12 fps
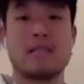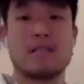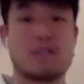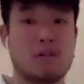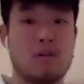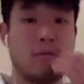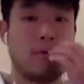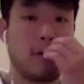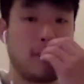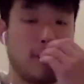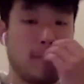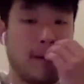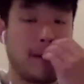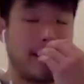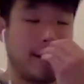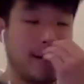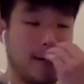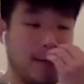is so important. My
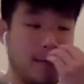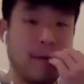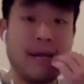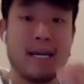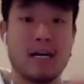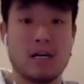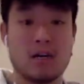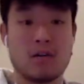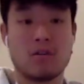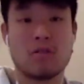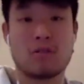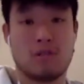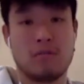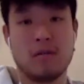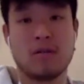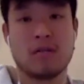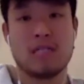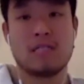um my uncle, you know, my
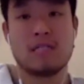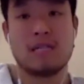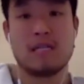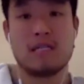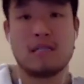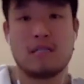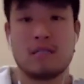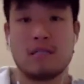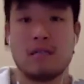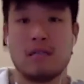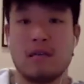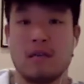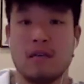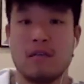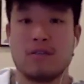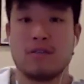uncle that's a dentist. Yeah.